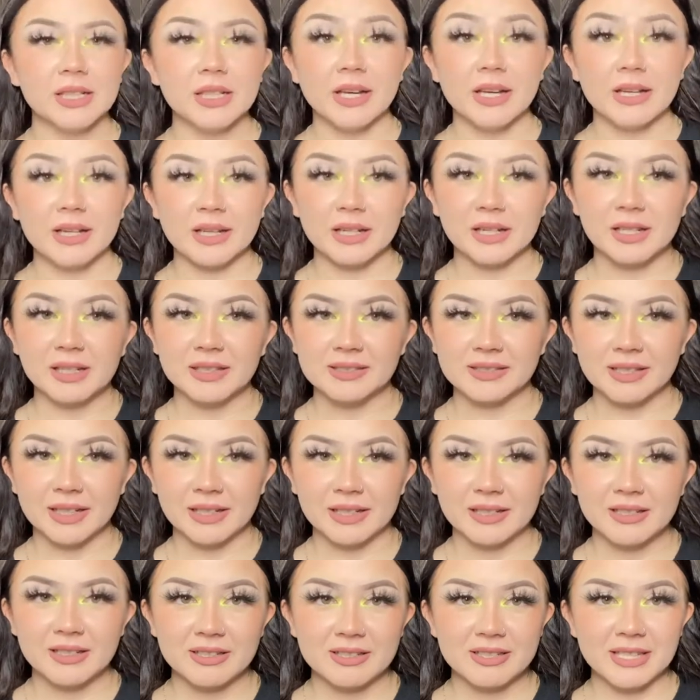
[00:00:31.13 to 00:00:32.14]
and I
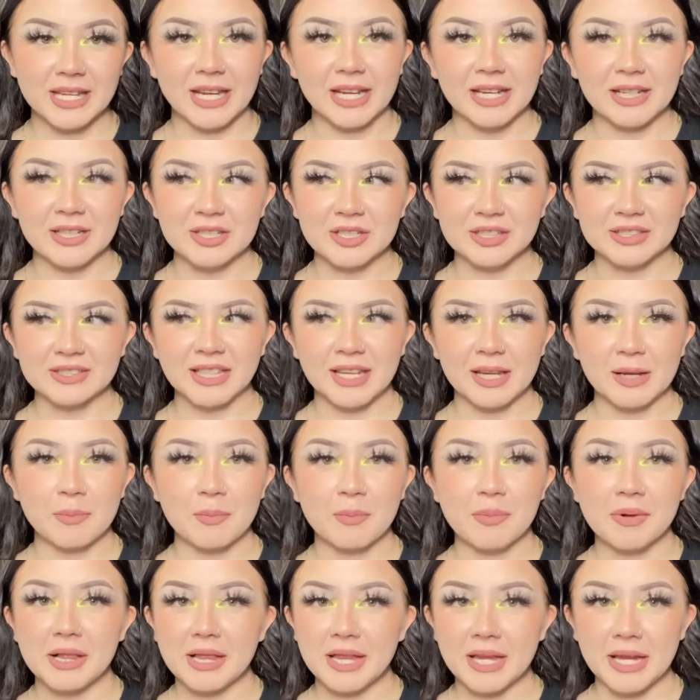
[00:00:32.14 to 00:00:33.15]
decided to take just like
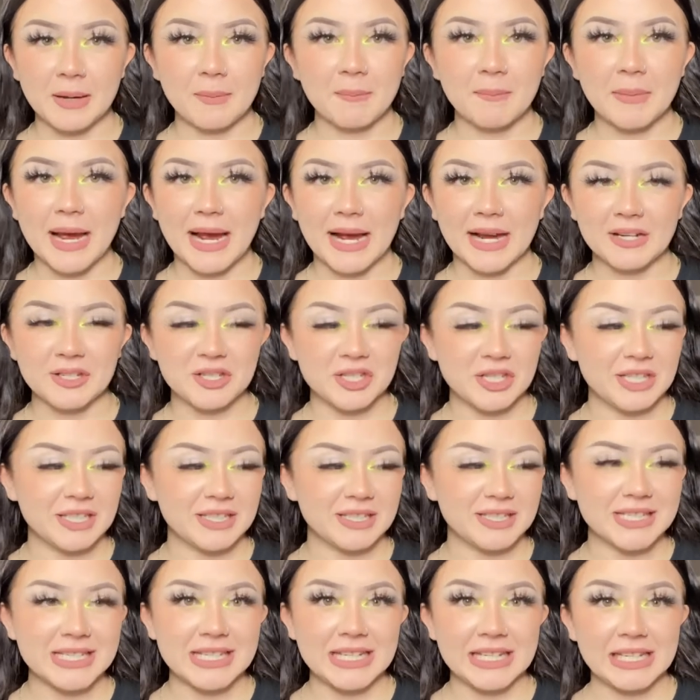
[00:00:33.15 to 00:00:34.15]
plain
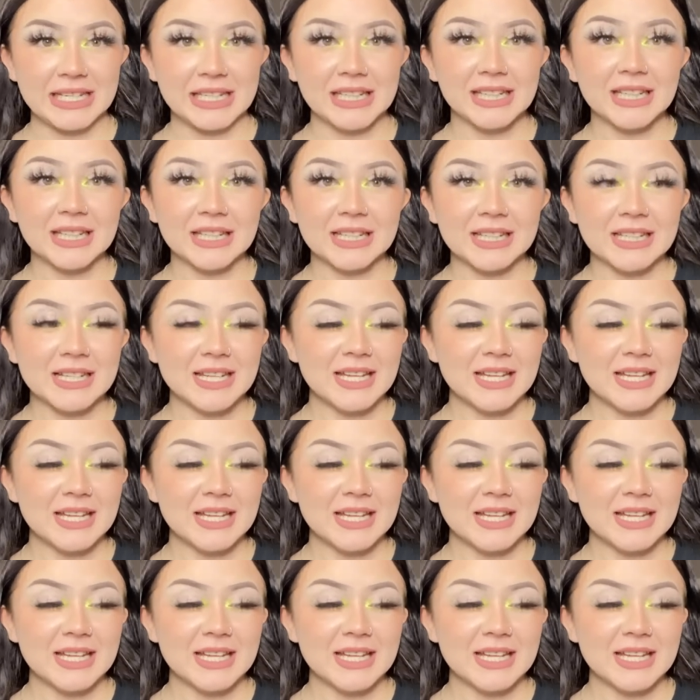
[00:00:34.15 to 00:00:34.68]
passion tea,